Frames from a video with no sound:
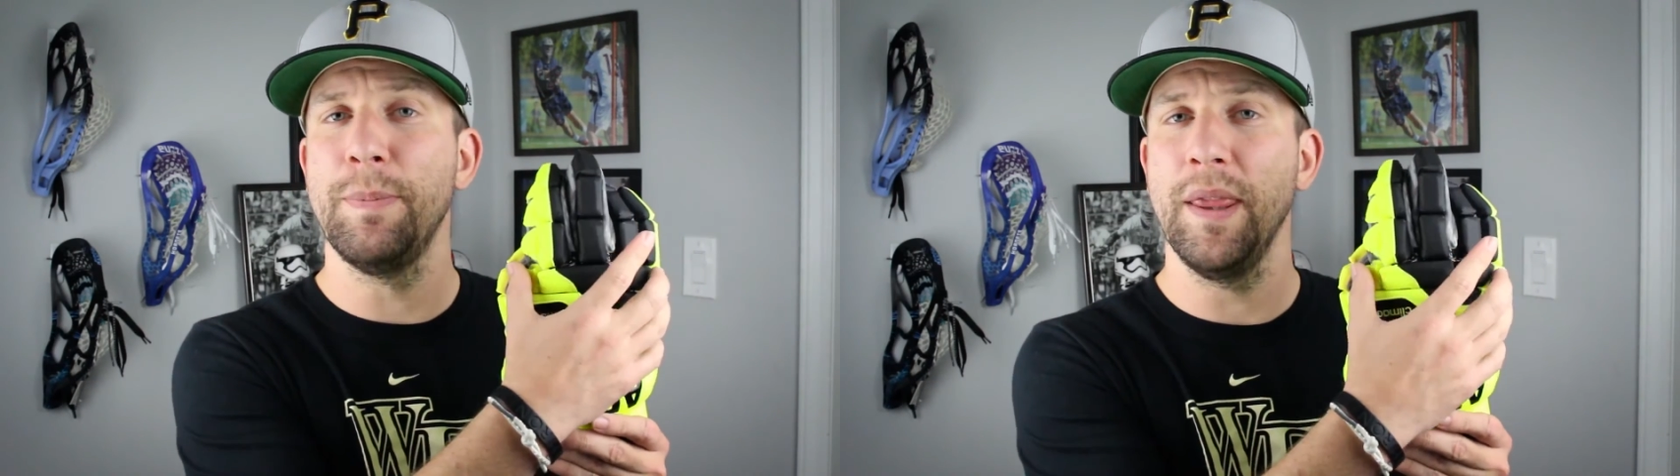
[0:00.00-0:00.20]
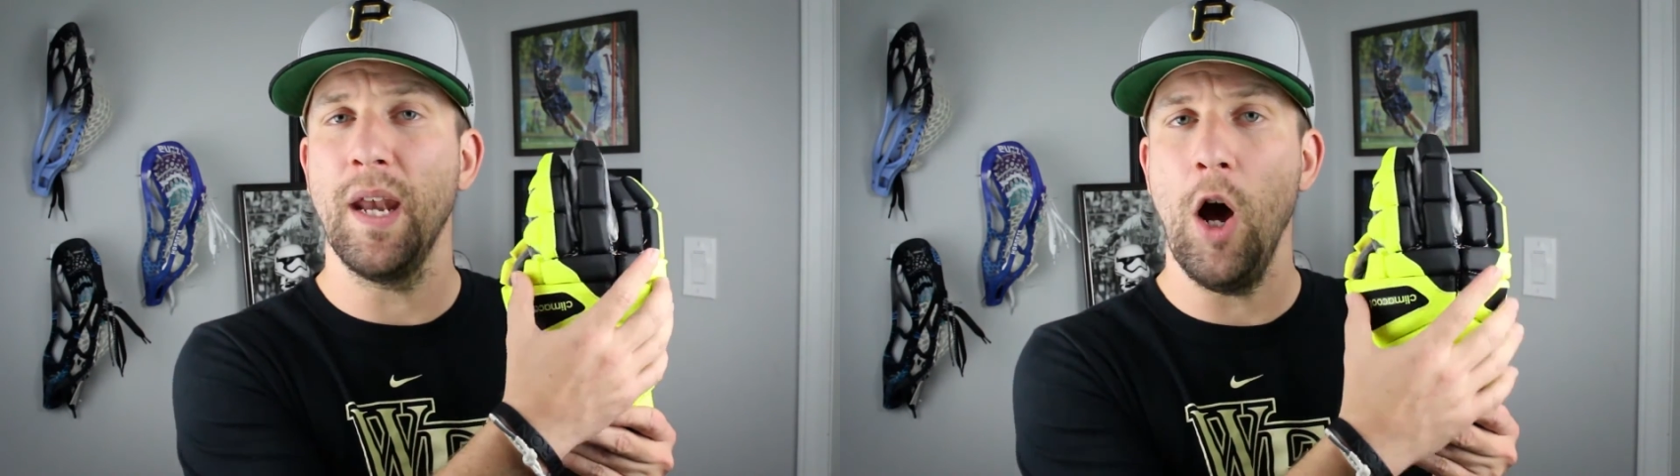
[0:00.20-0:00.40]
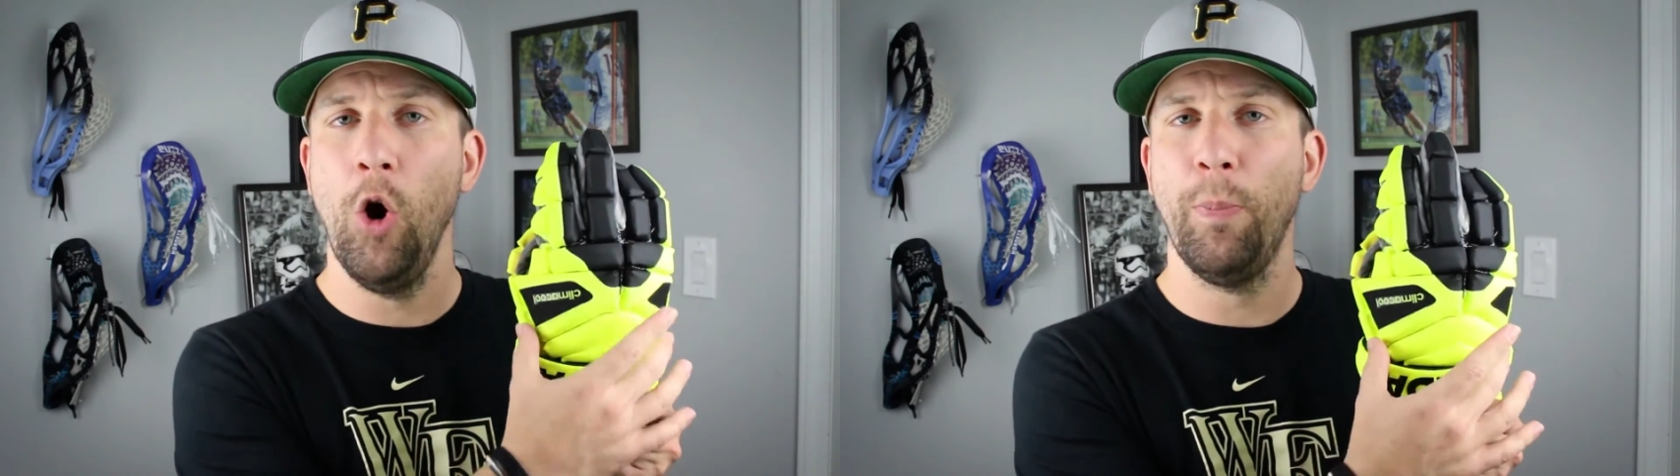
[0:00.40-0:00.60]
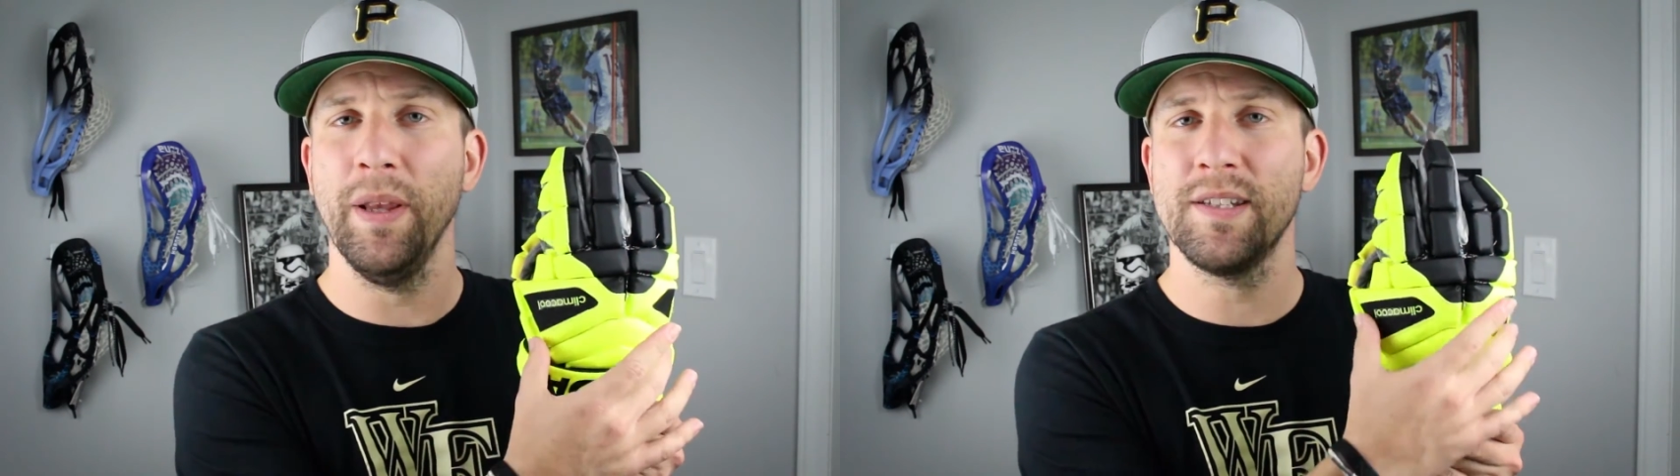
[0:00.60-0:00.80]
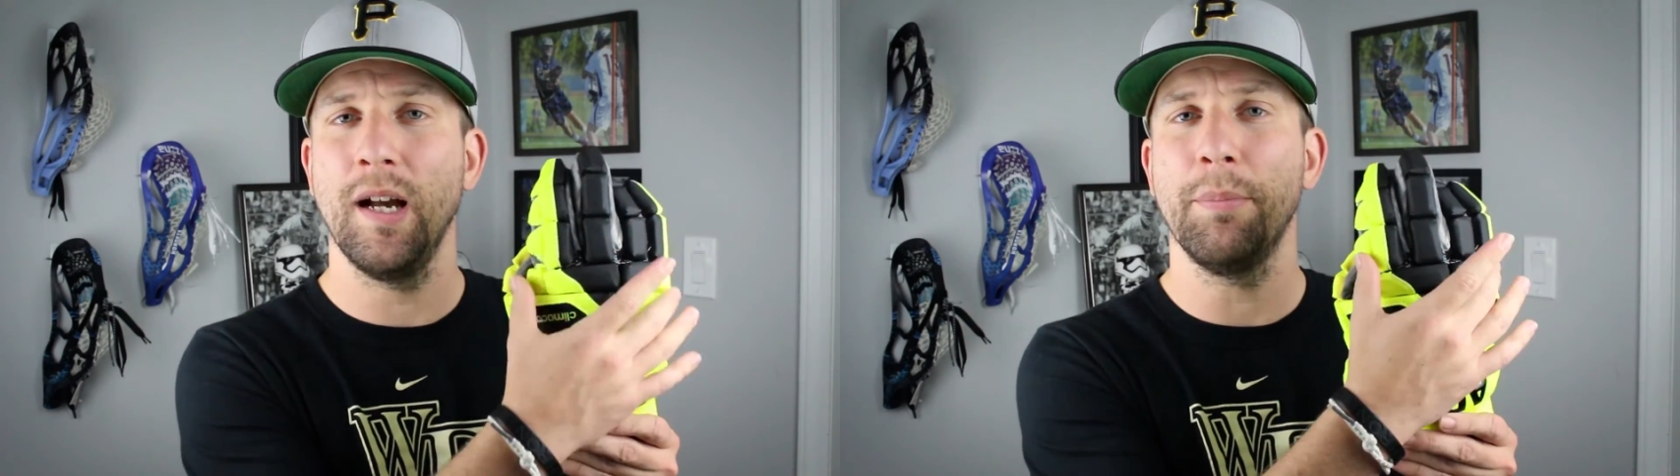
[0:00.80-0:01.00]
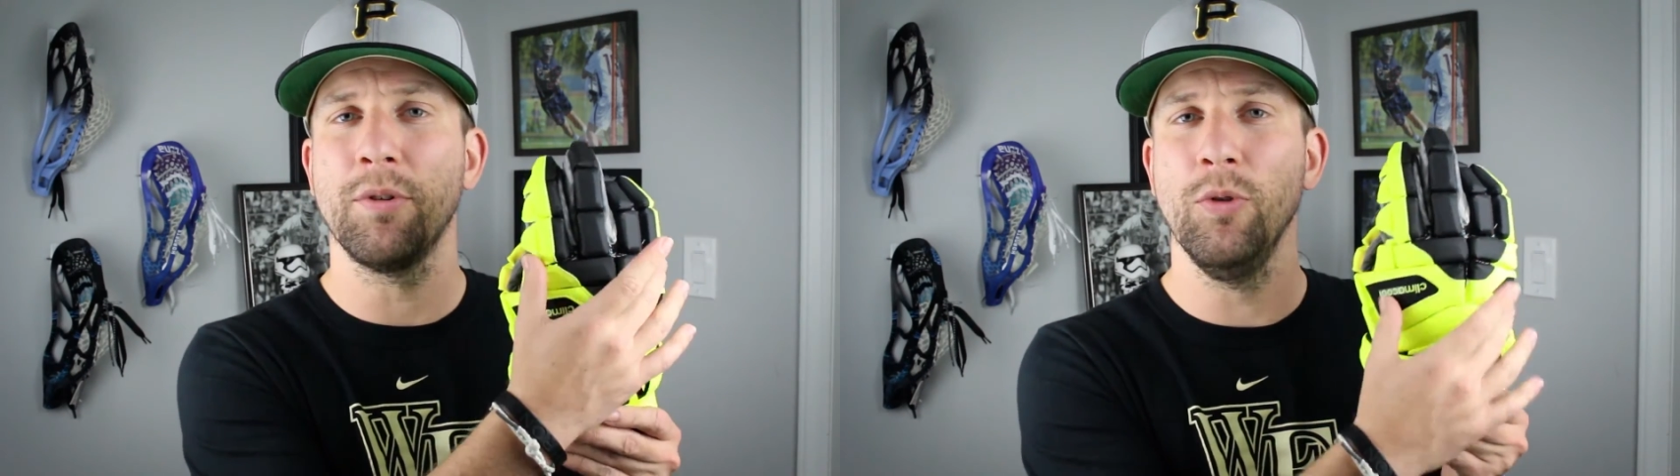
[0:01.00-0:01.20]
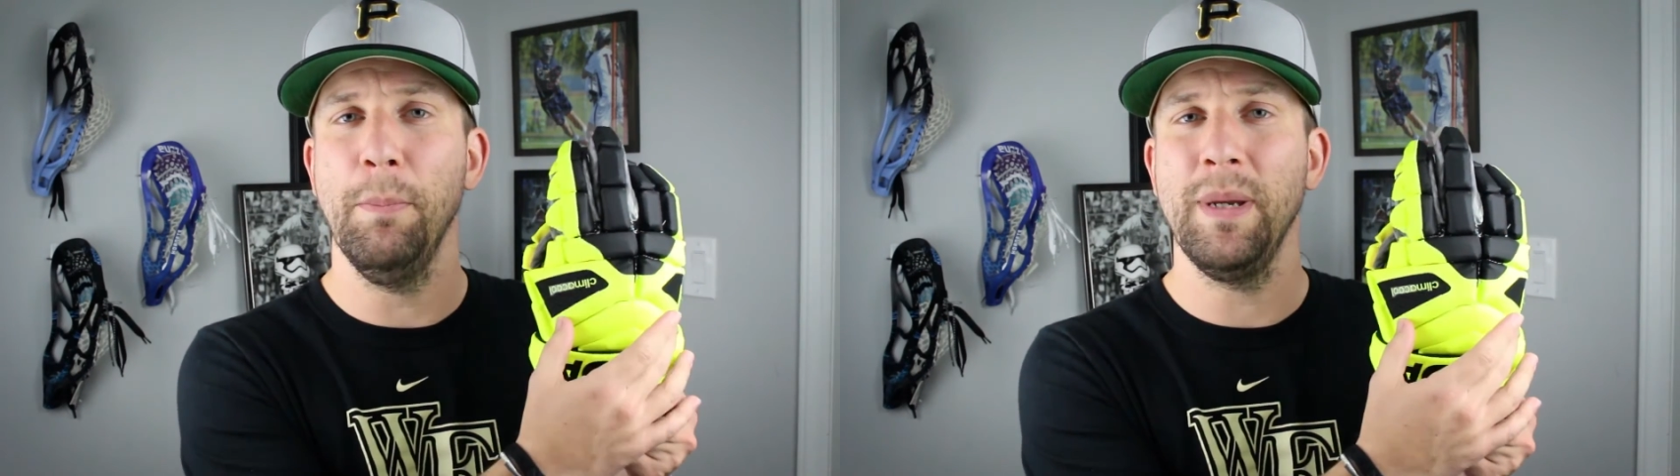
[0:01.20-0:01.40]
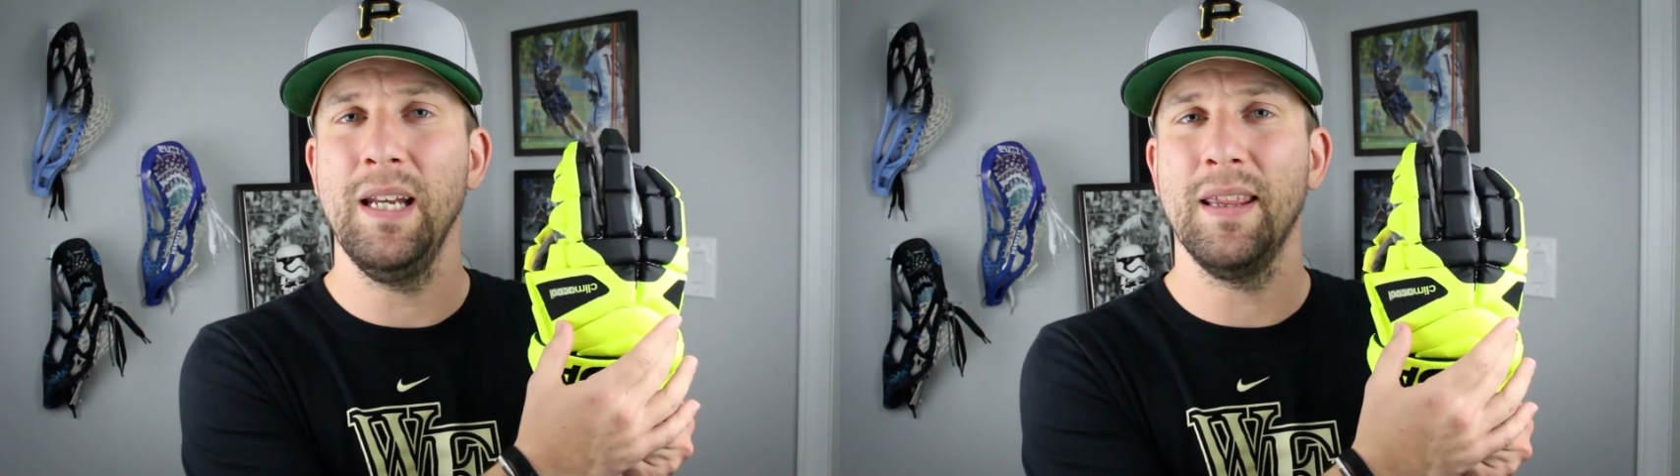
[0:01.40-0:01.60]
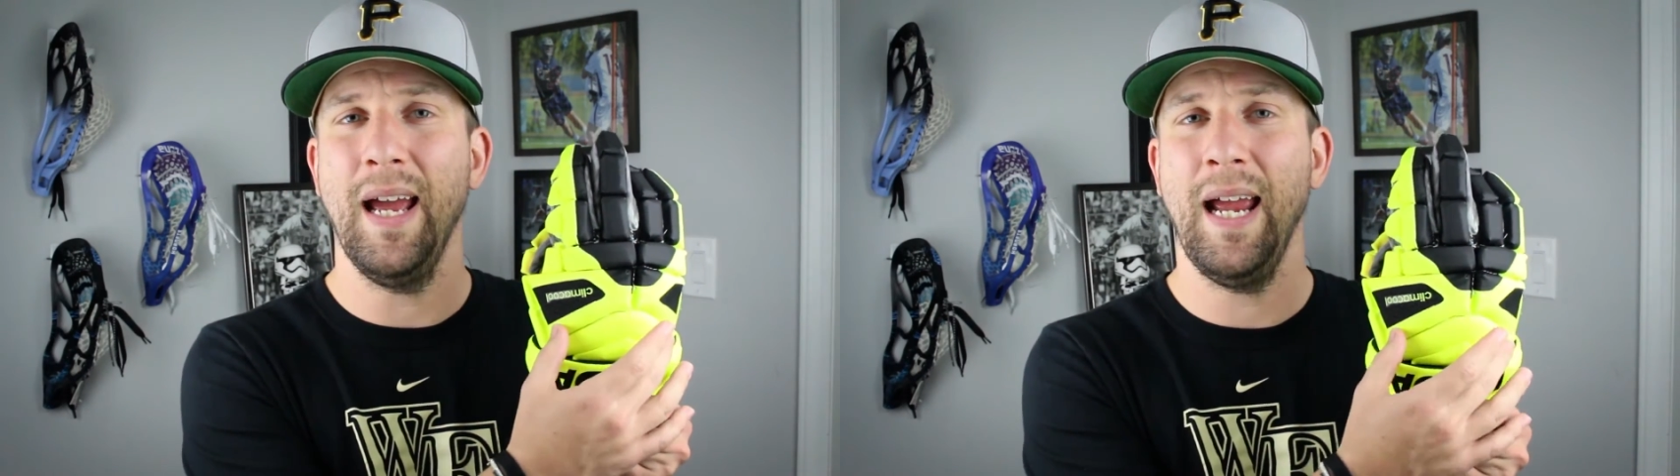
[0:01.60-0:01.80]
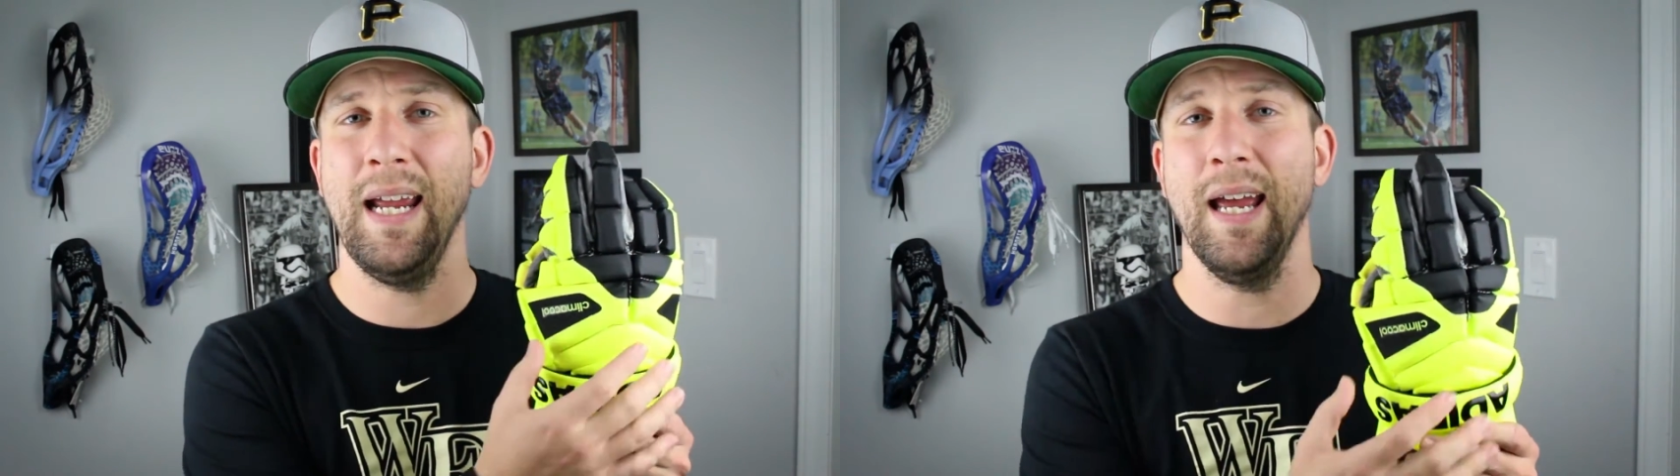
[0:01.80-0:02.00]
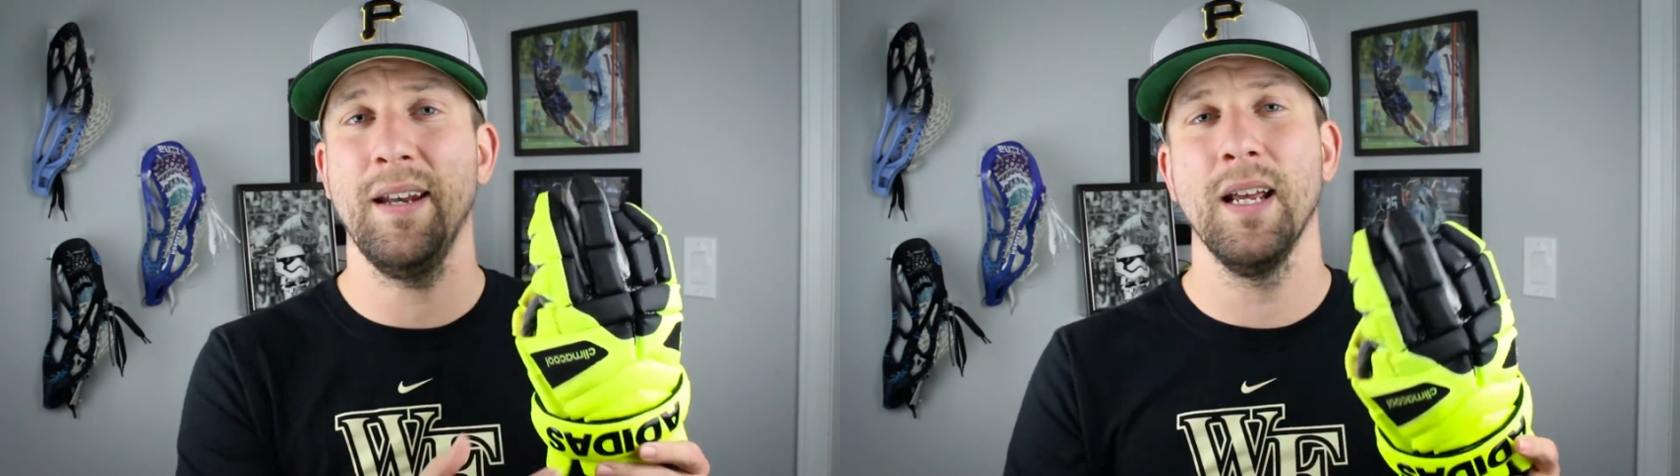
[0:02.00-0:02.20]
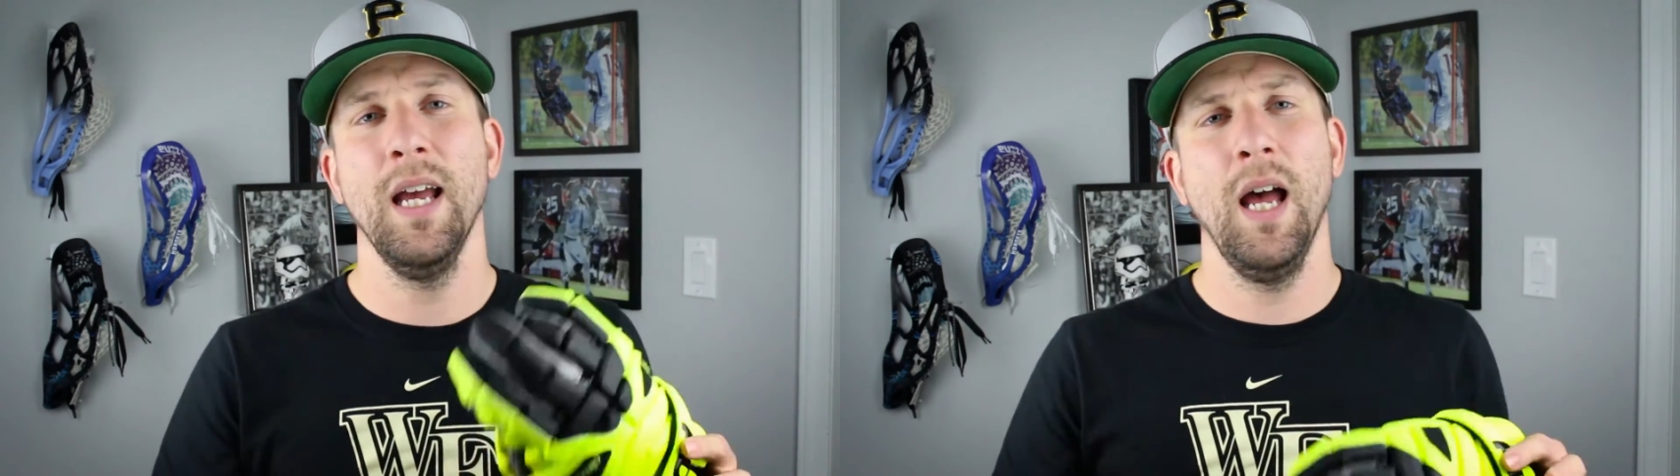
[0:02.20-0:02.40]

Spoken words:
but then opens up through the meat of the hand.